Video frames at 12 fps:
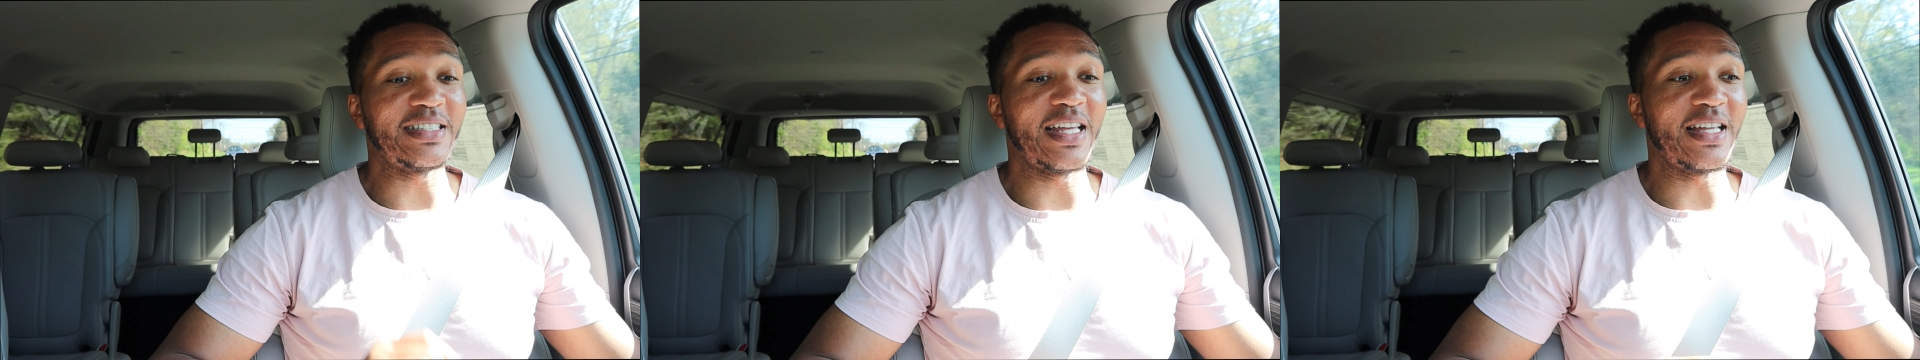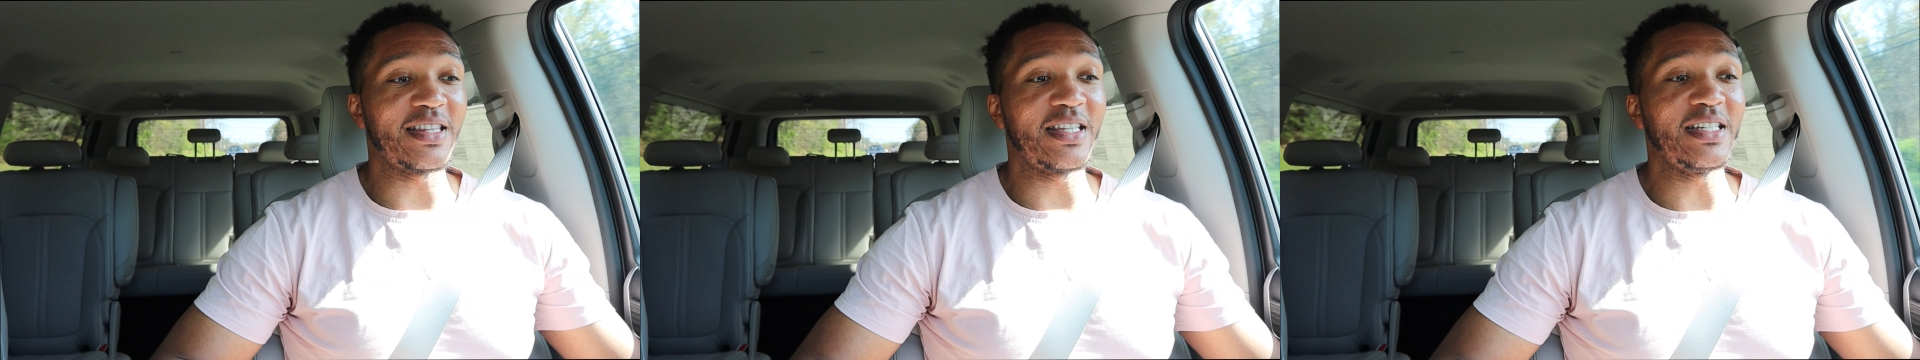
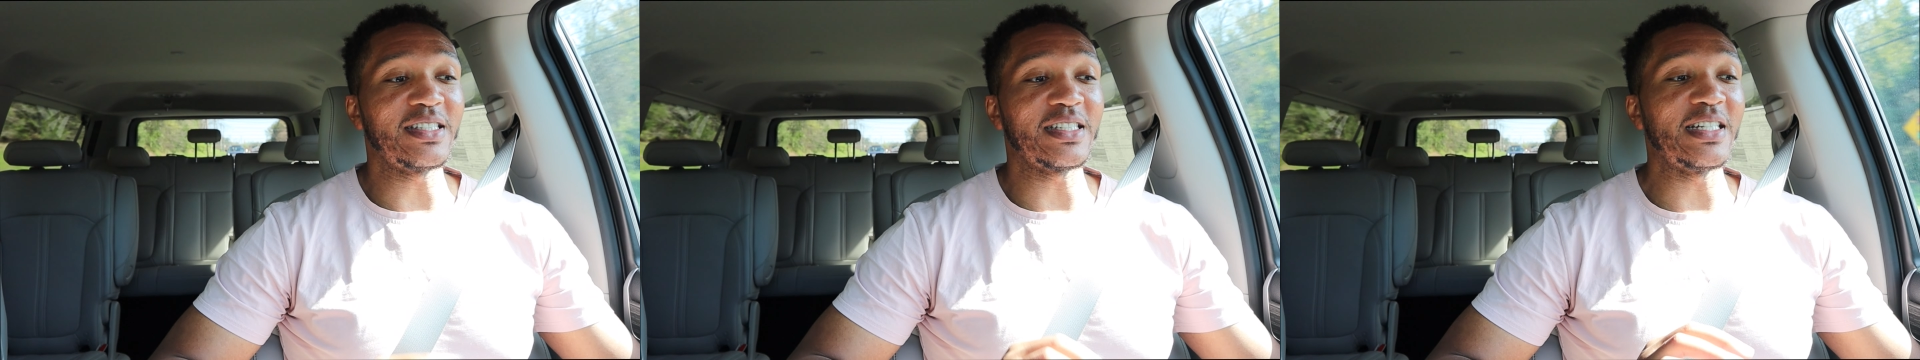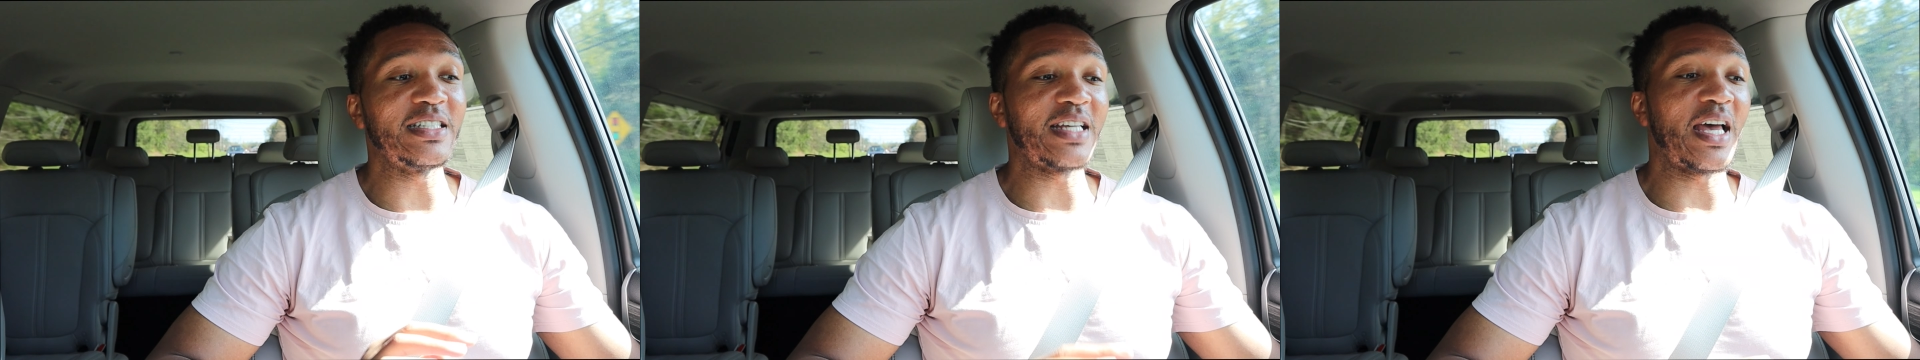that this
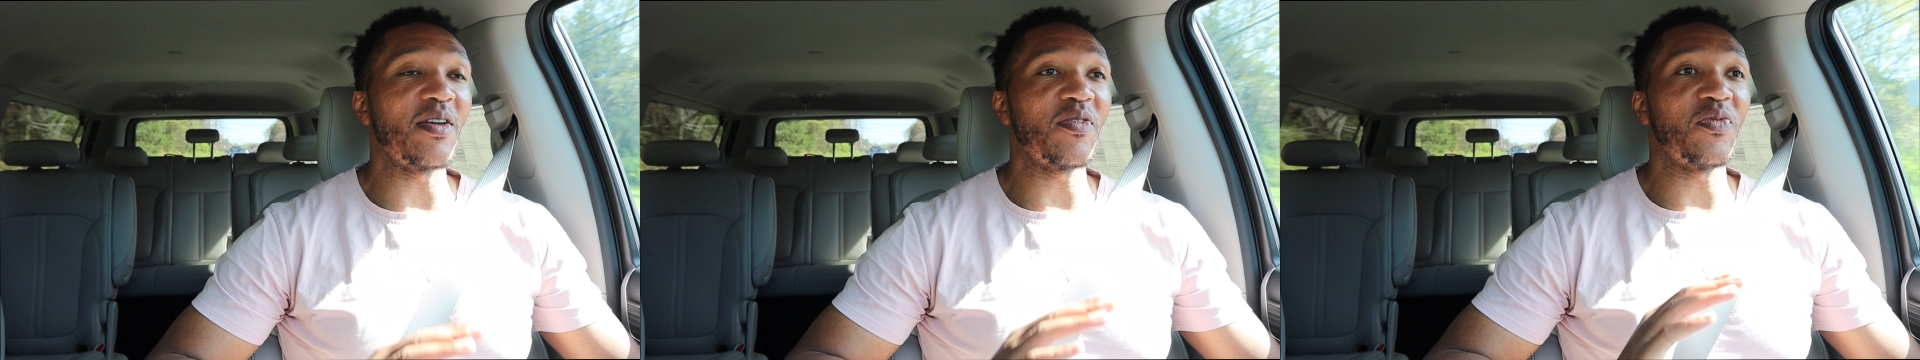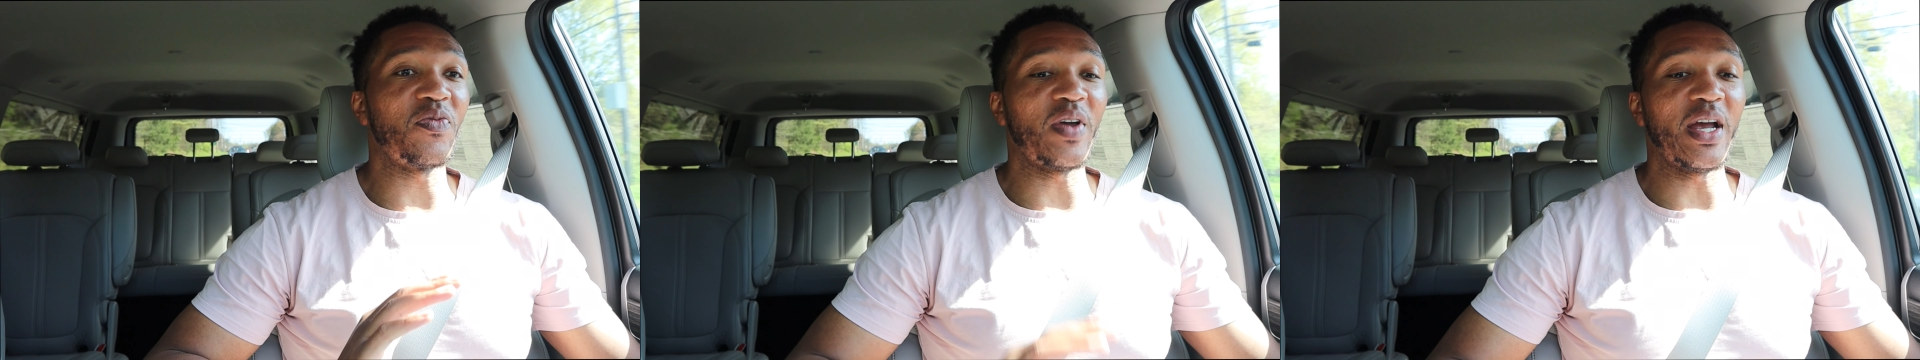is a
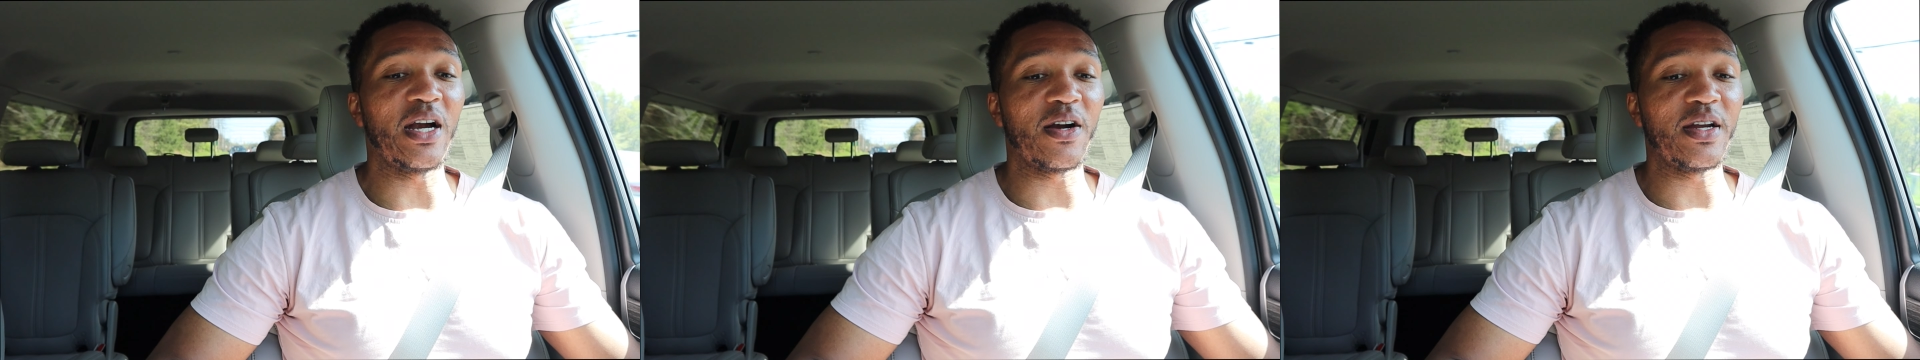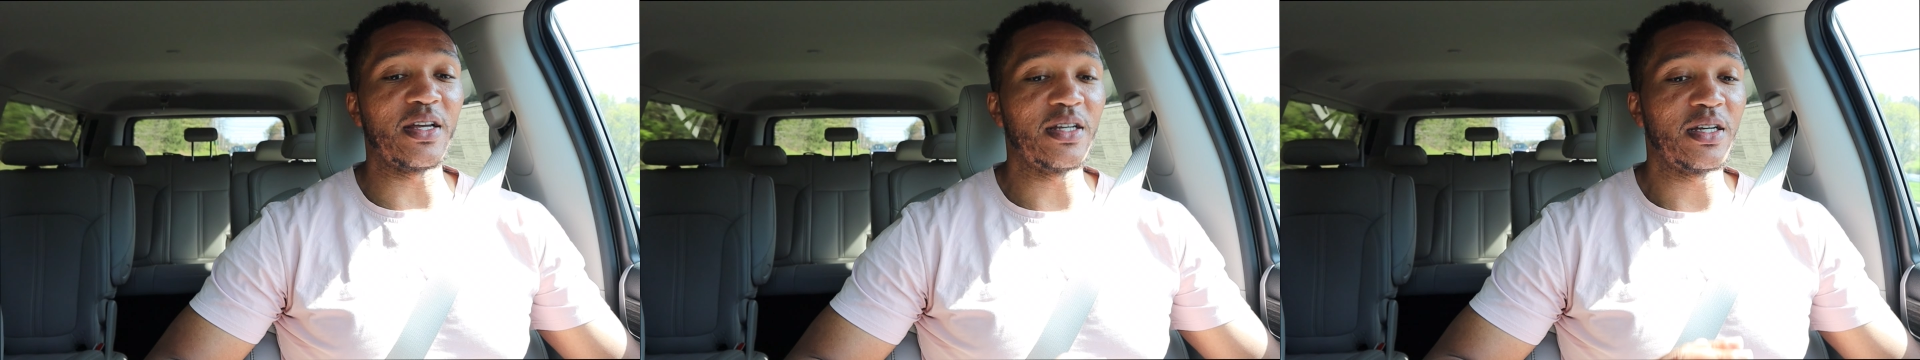
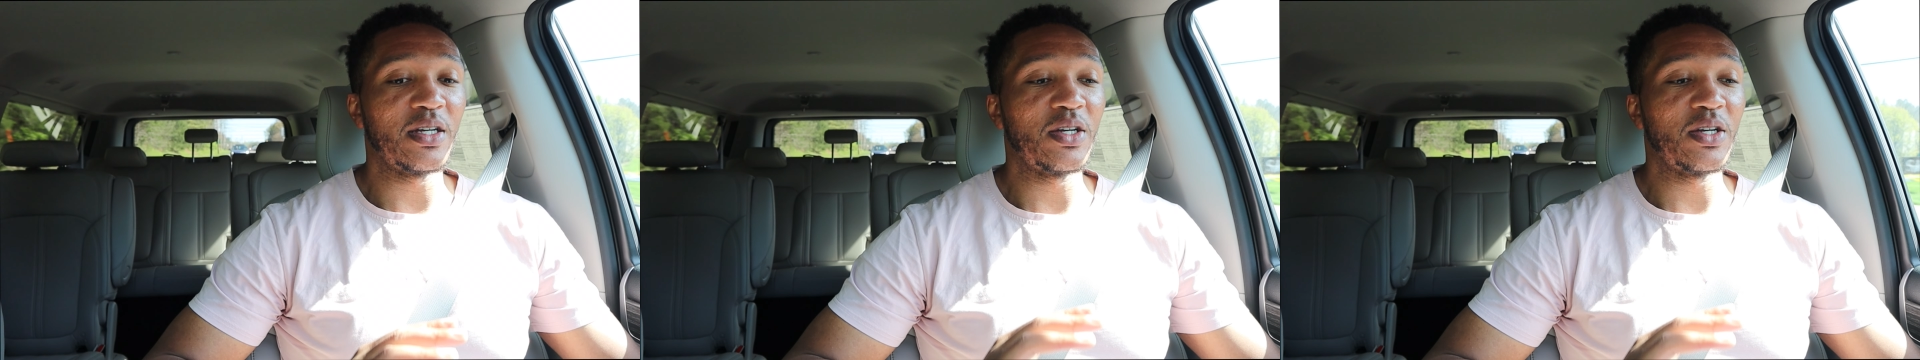very